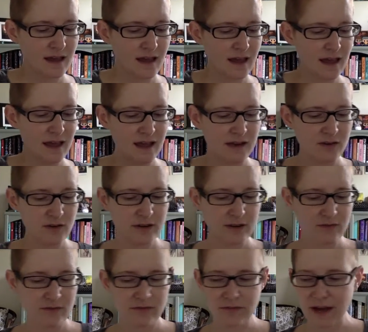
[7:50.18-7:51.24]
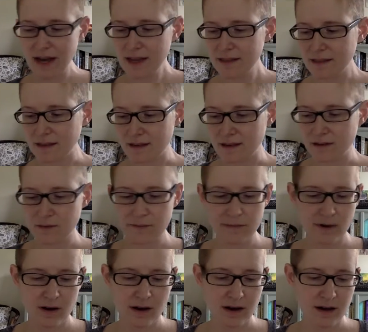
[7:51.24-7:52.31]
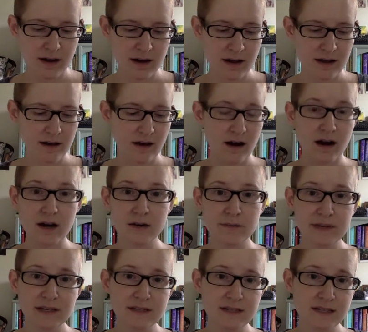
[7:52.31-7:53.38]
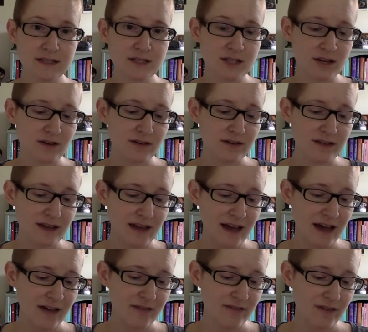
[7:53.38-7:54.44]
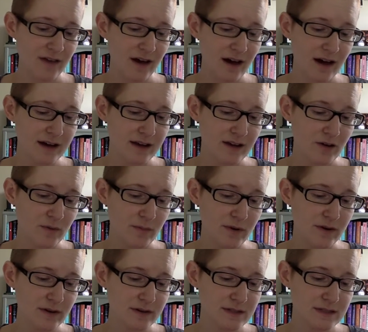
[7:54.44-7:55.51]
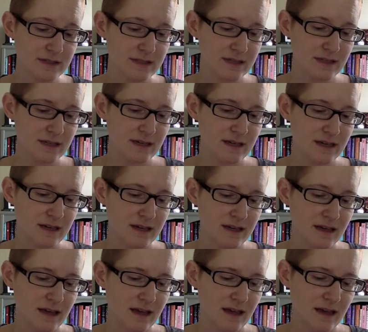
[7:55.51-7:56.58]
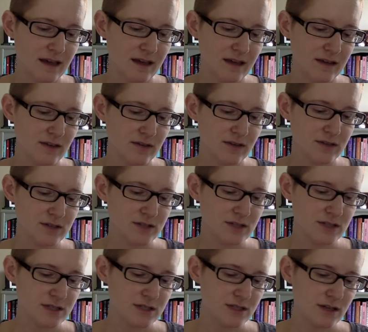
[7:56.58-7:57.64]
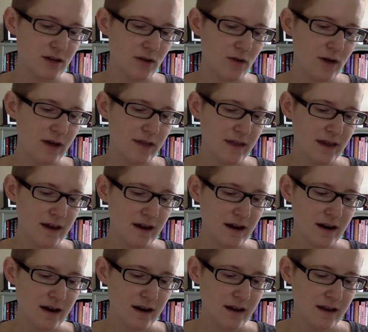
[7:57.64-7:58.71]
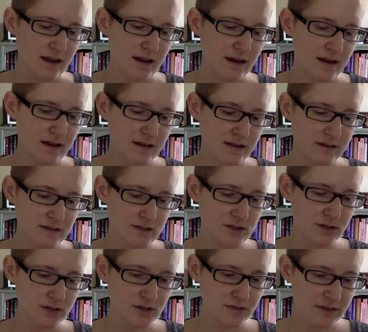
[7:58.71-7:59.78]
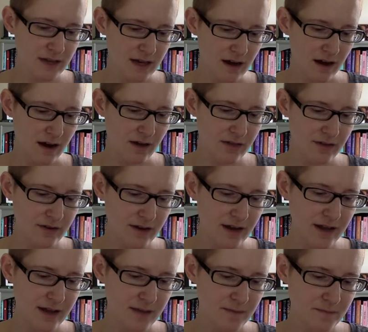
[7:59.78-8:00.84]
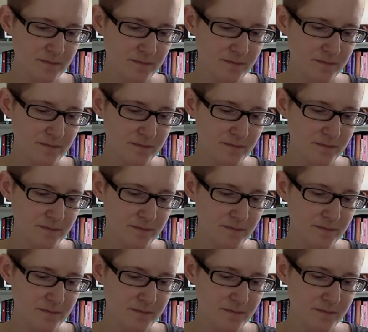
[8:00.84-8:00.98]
and you can find them on RBDigital. They have the audiobooks. You can just go on there and search for the author name.